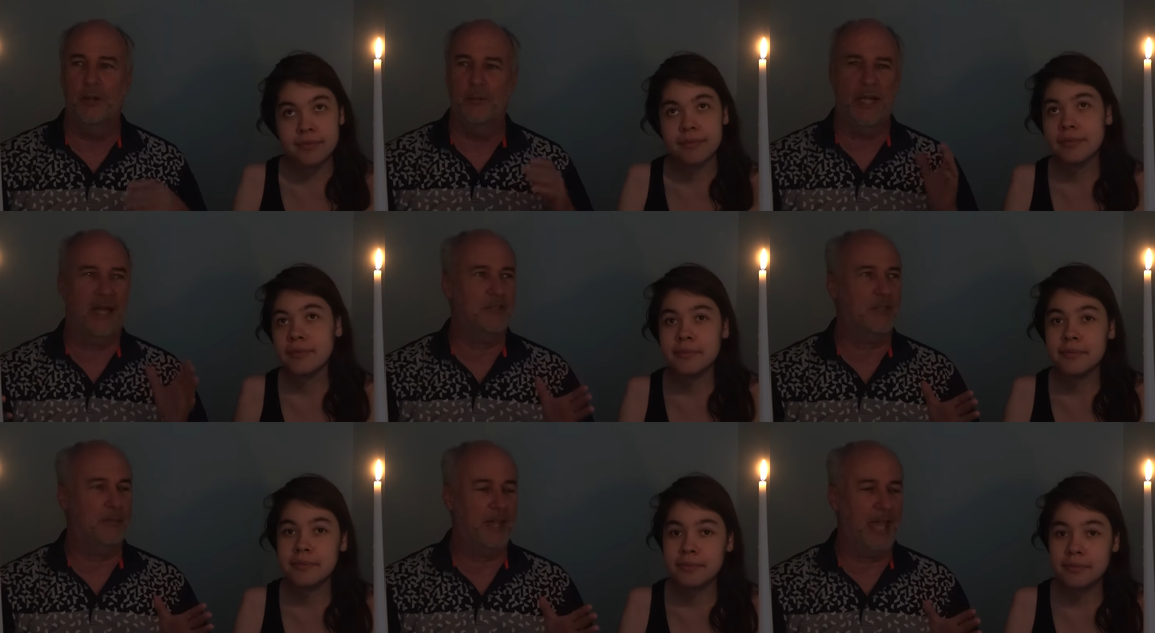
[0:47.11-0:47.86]
Speaker 1: we have
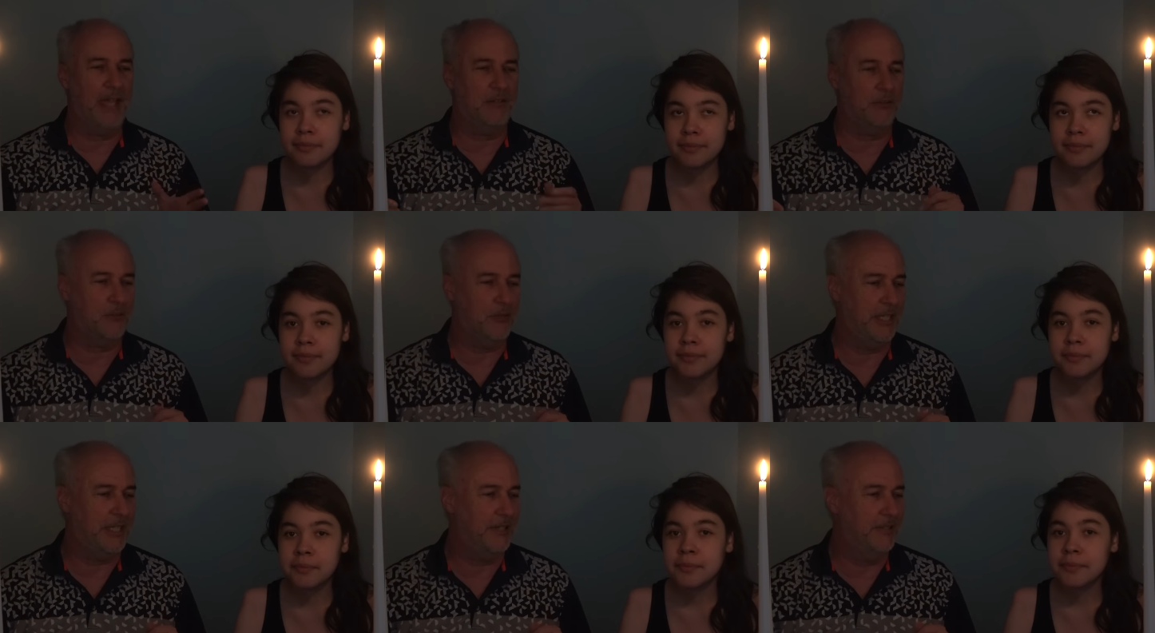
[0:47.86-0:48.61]
some candles
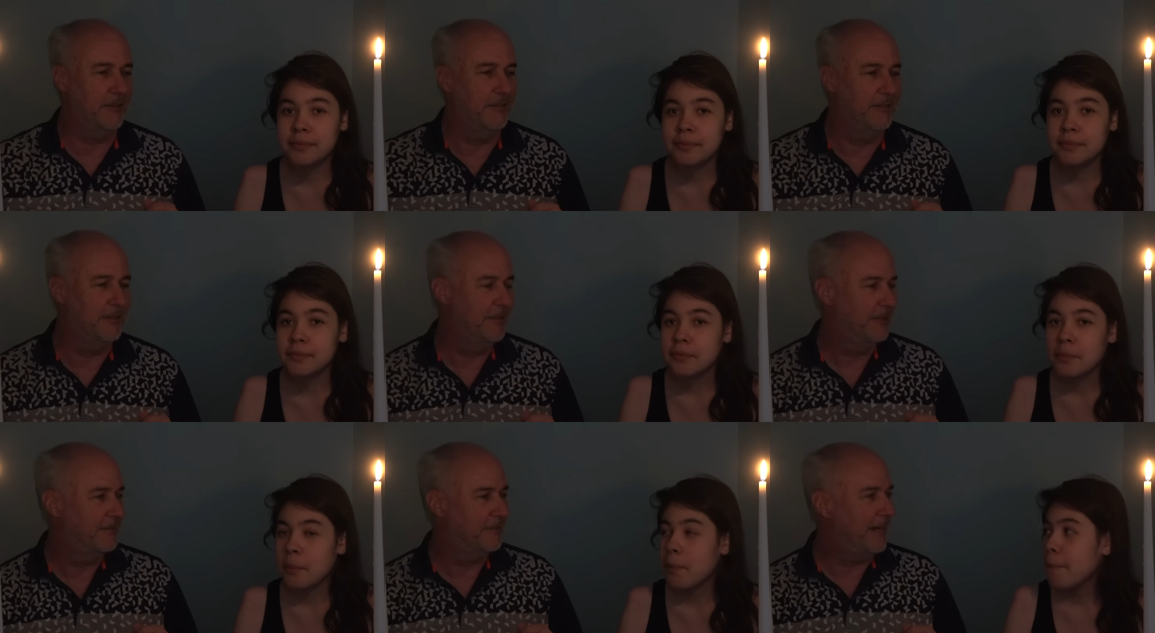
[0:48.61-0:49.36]
here
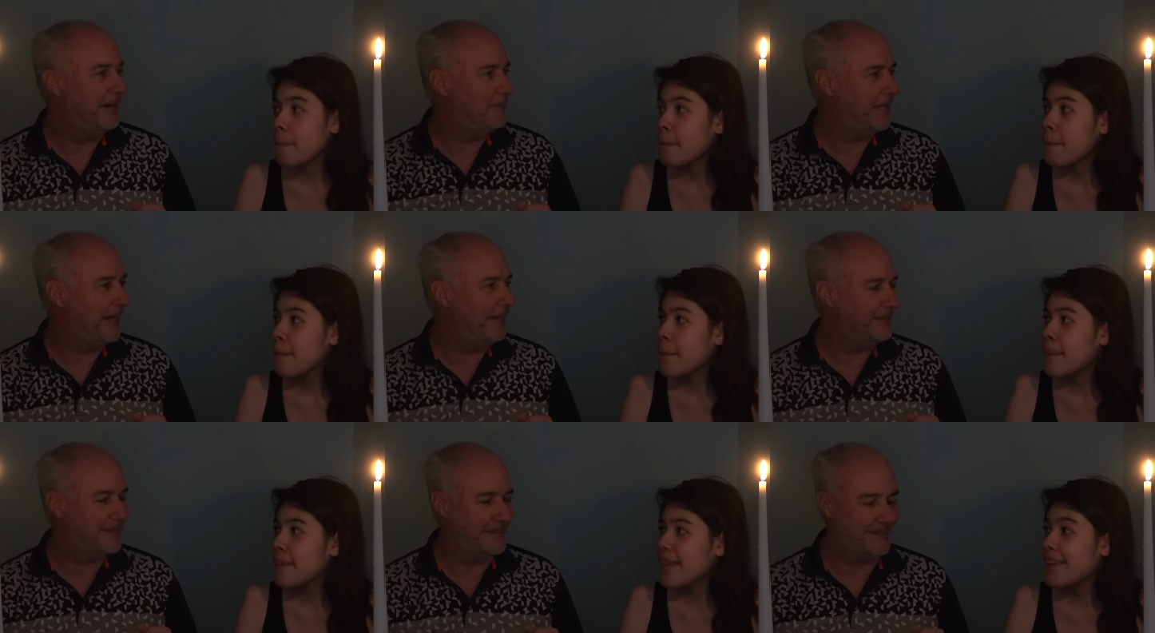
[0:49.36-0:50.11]
for
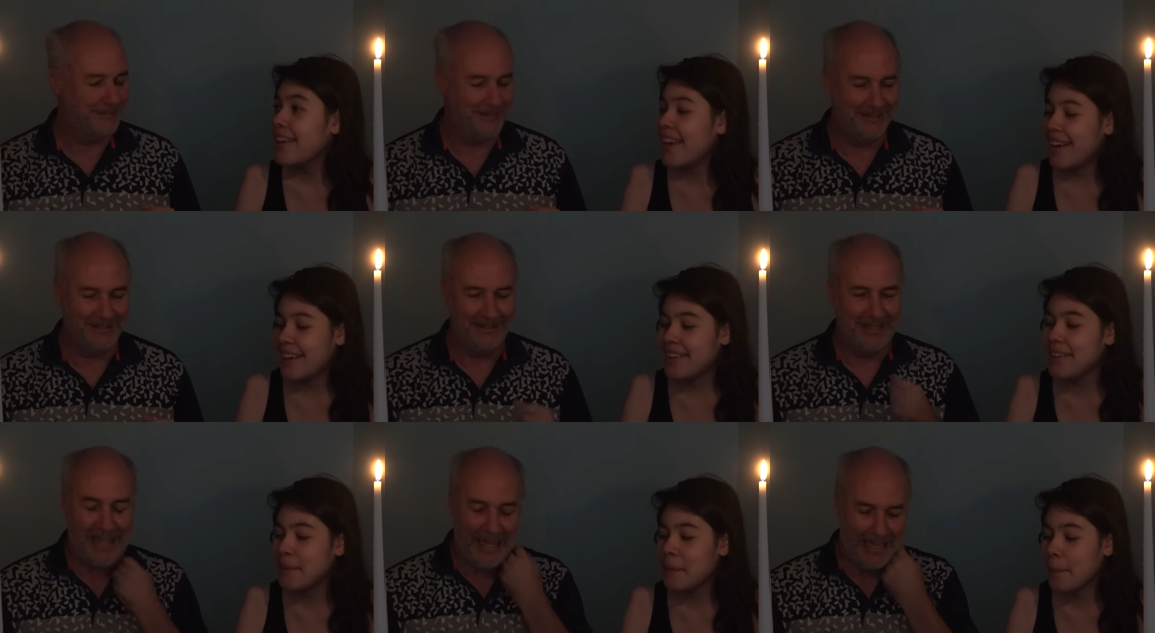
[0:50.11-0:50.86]
ambiance. Yeah.
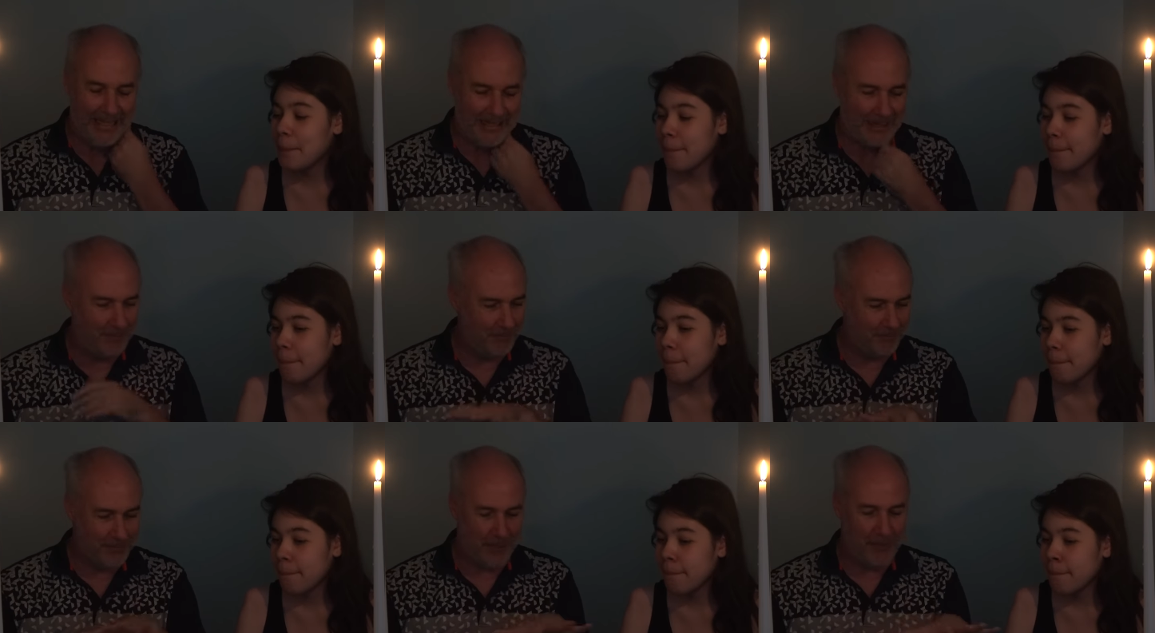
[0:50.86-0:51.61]
And
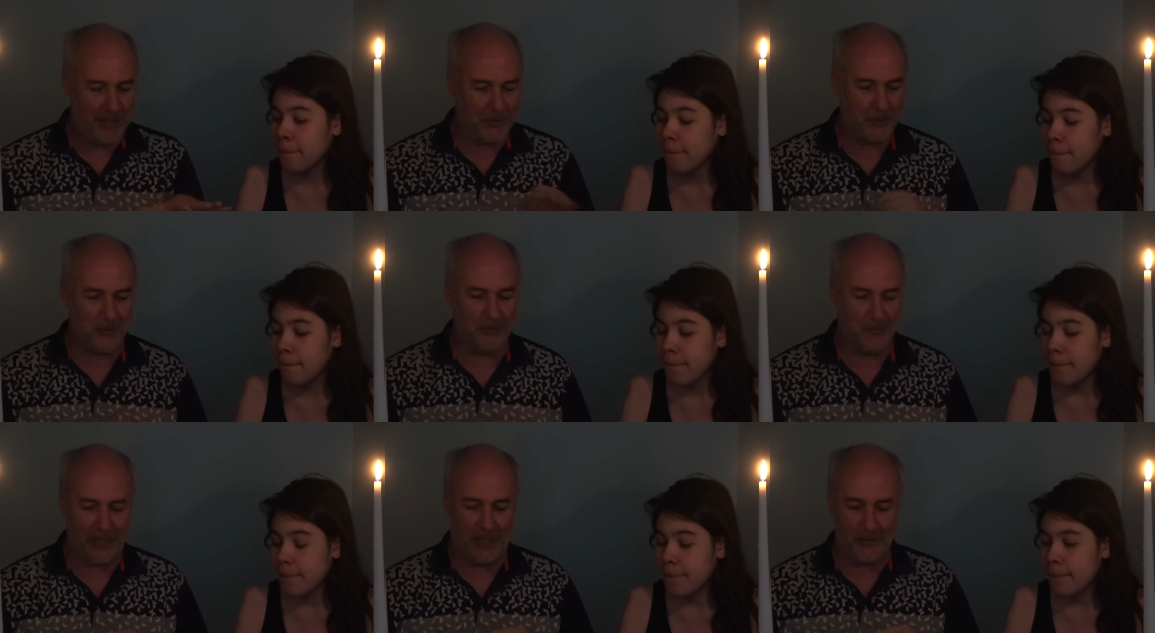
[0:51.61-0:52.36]
um, tell me else
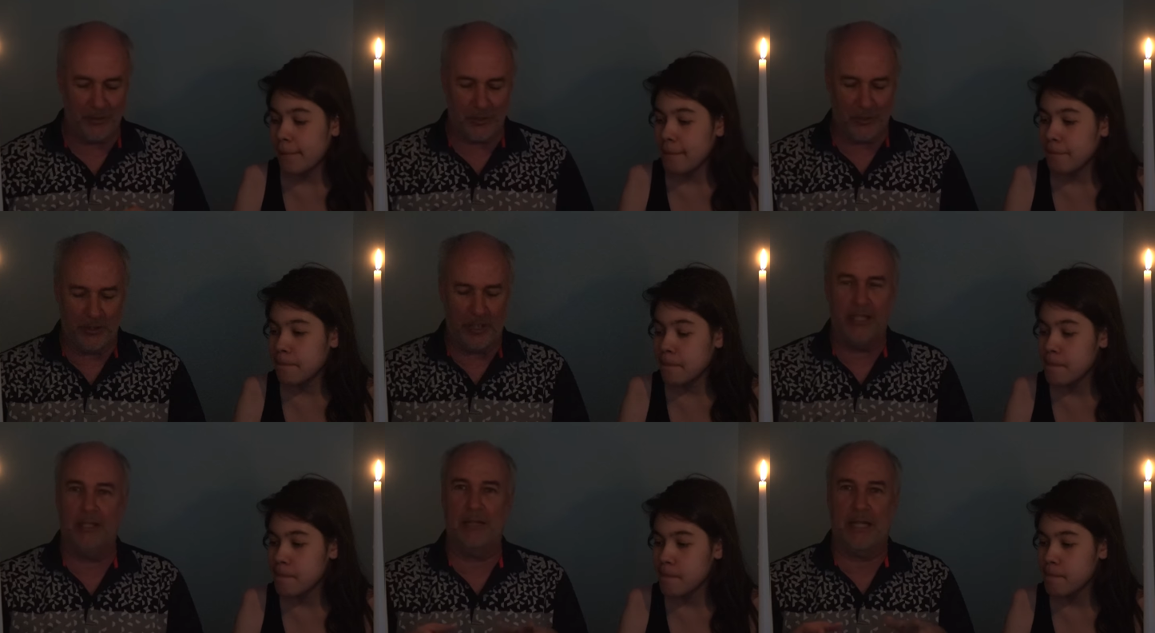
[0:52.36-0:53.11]
what else is going
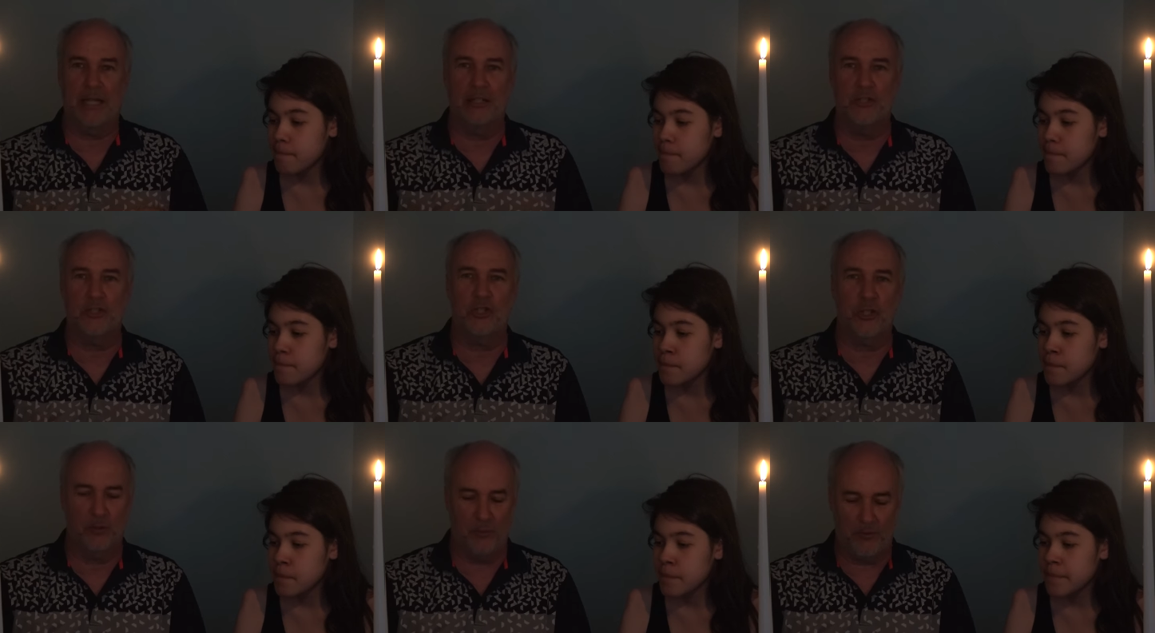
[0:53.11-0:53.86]
on here. Can I just
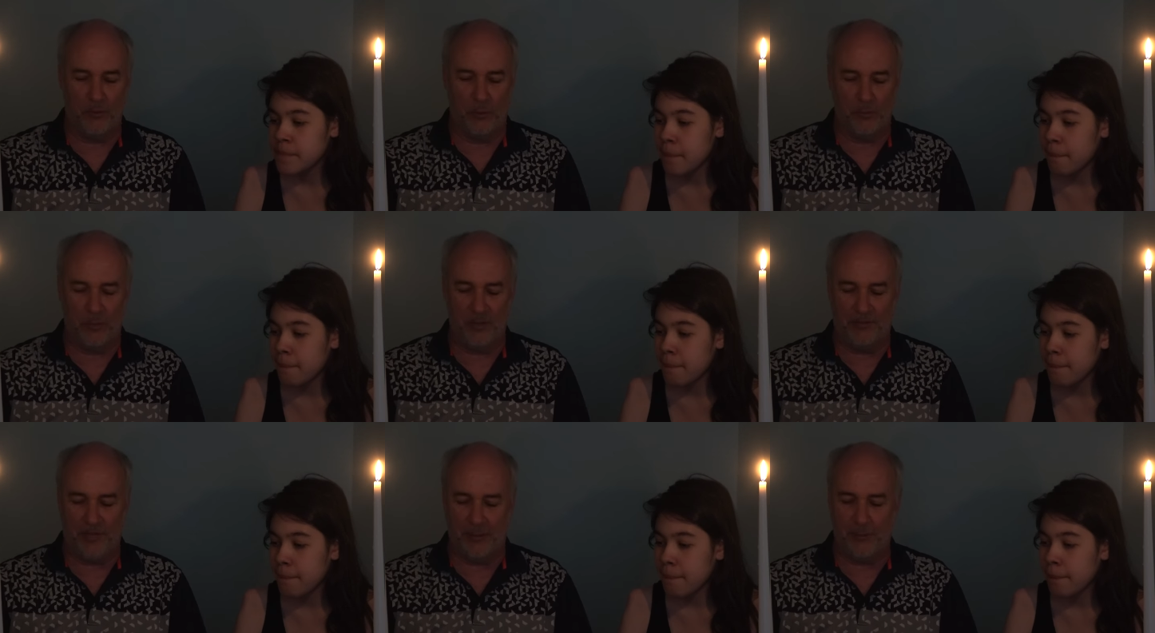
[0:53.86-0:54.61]
show everyone
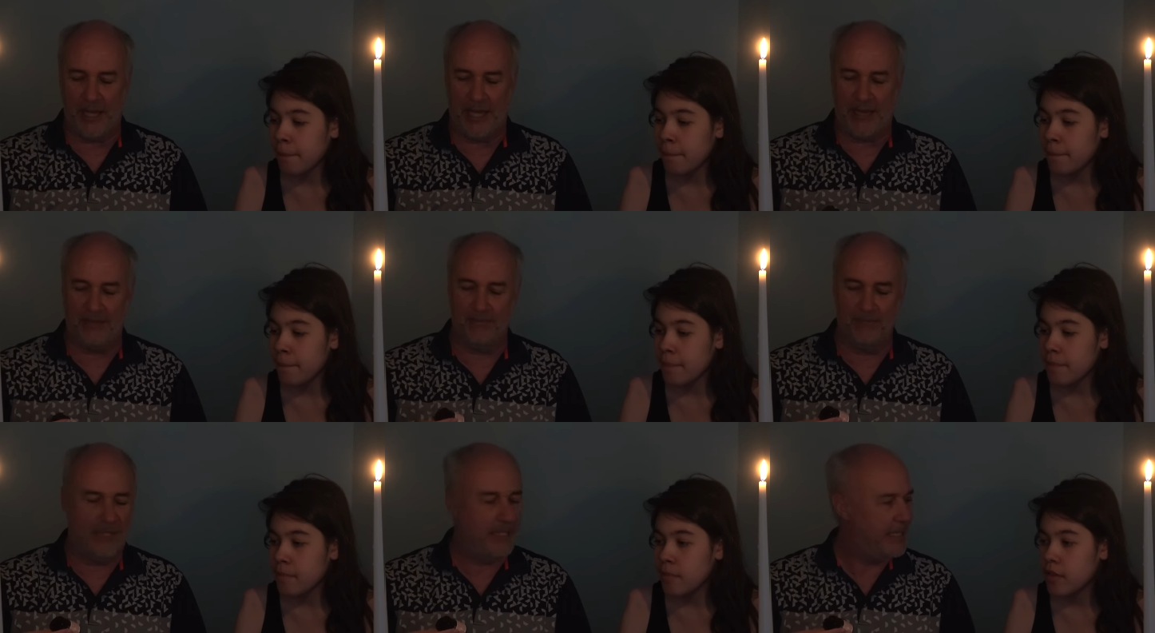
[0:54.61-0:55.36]
briefly? We have
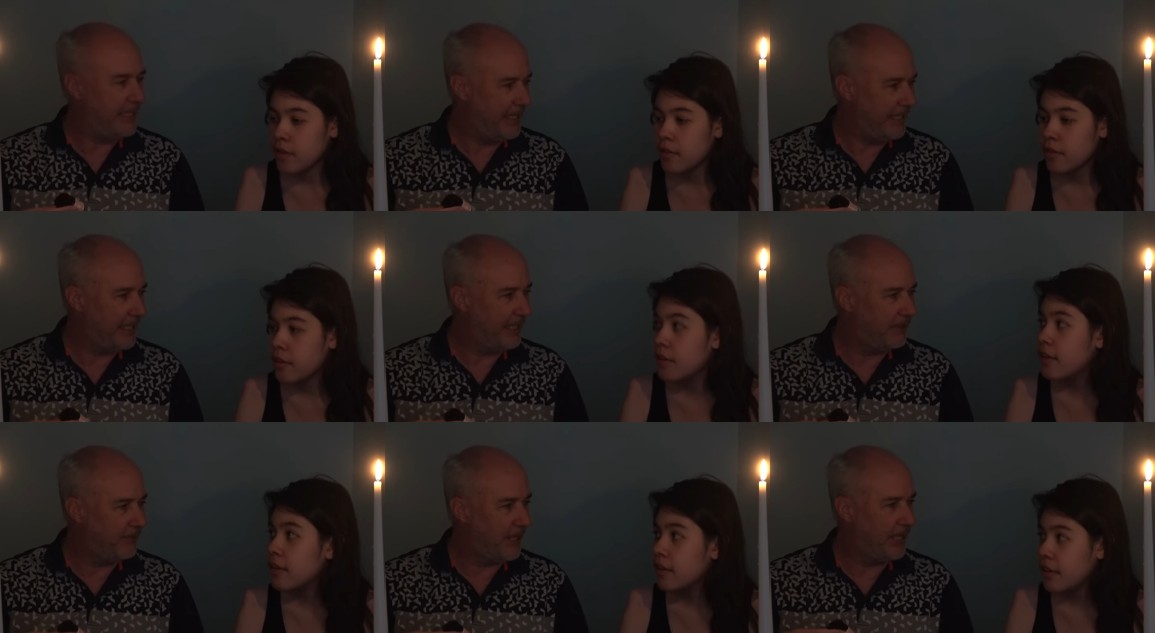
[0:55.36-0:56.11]
India
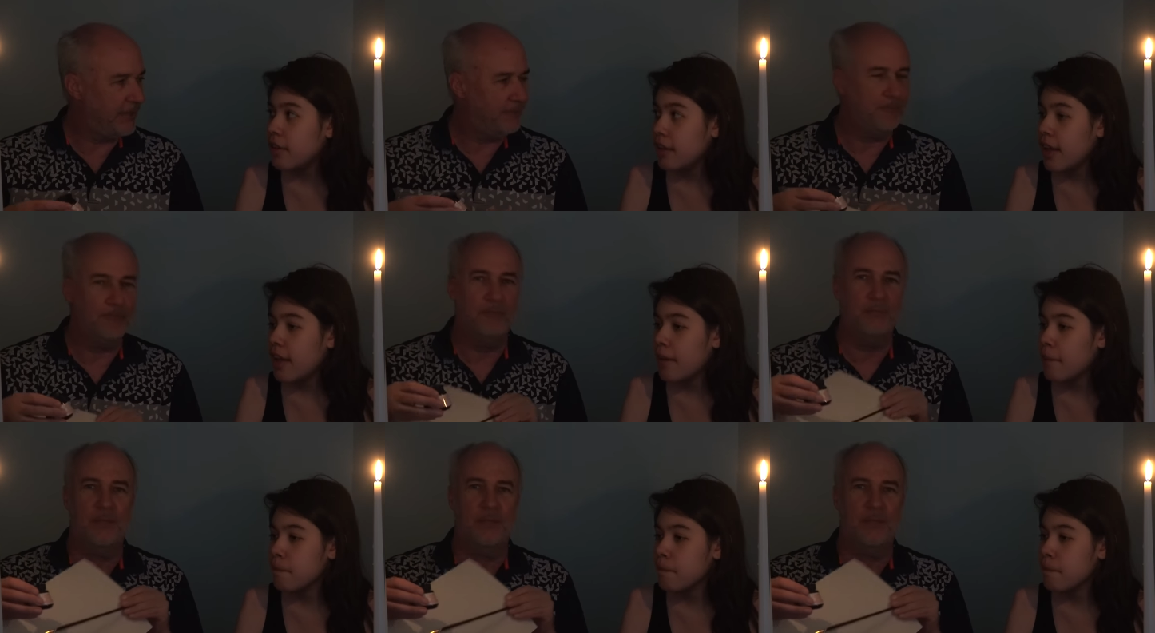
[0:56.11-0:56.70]
ink, right? Yeah.